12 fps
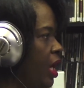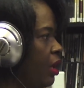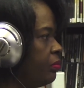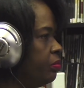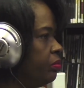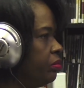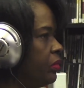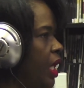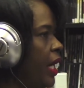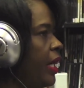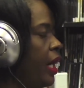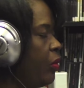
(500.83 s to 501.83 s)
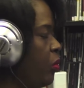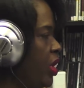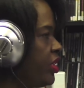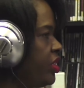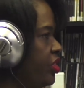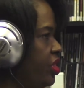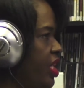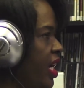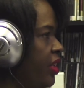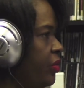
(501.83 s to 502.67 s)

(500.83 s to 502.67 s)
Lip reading: but I wanted to sign